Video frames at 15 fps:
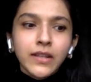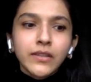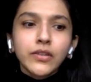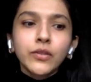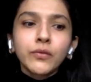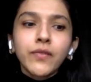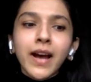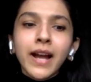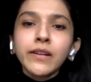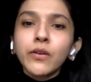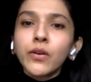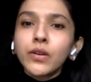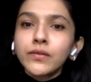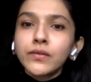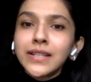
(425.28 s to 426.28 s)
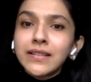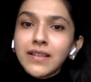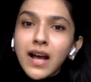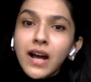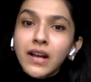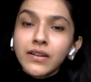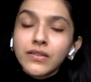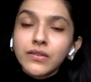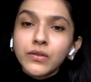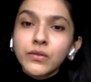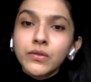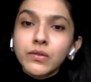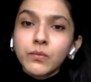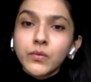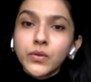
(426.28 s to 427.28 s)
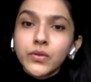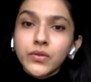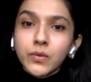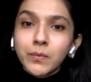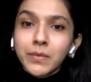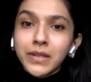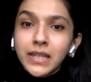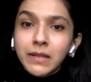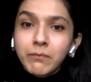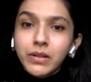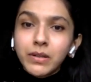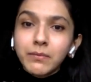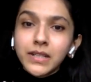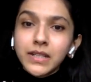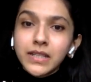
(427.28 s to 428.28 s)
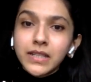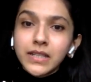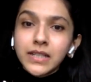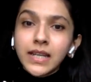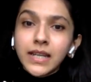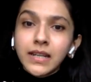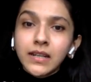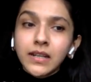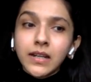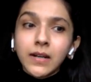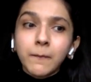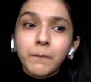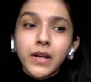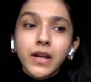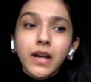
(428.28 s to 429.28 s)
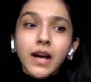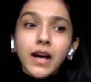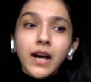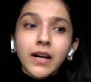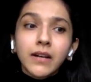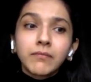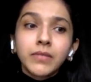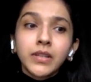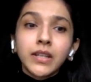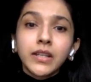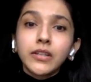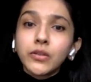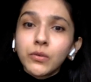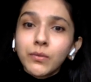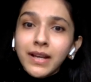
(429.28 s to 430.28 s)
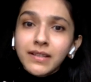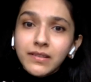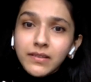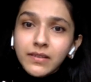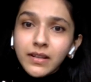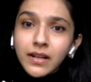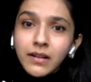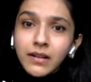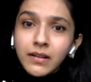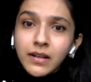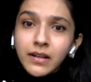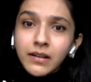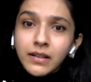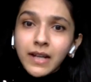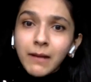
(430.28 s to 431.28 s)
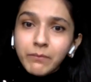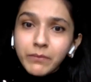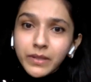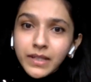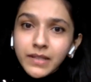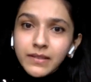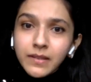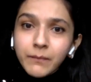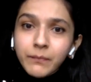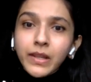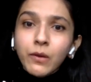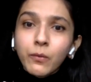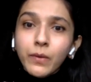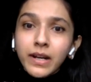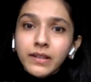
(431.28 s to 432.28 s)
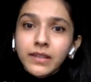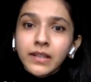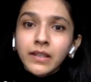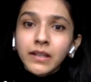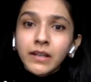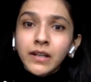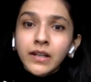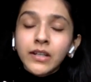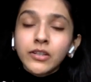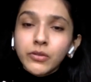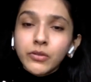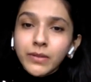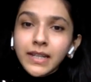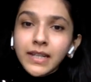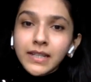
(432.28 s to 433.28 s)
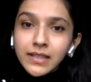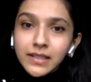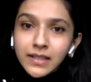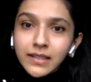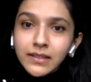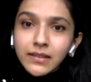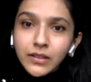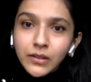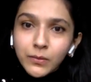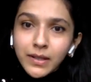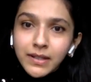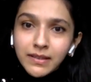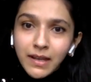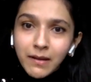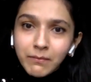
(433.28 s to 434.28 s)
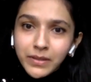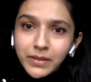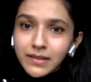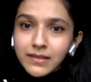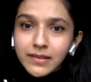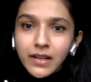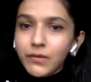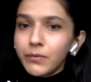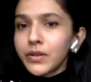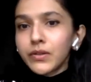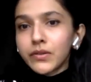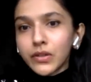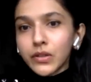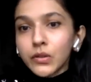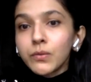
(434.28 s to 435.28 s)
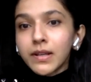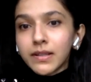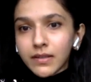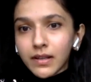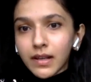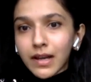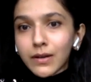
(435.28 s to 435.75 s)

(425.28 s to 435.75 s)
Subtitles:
So you find all of these RSUs more so being implemented in the US companies, where the issuing entity is the US company itself, because the US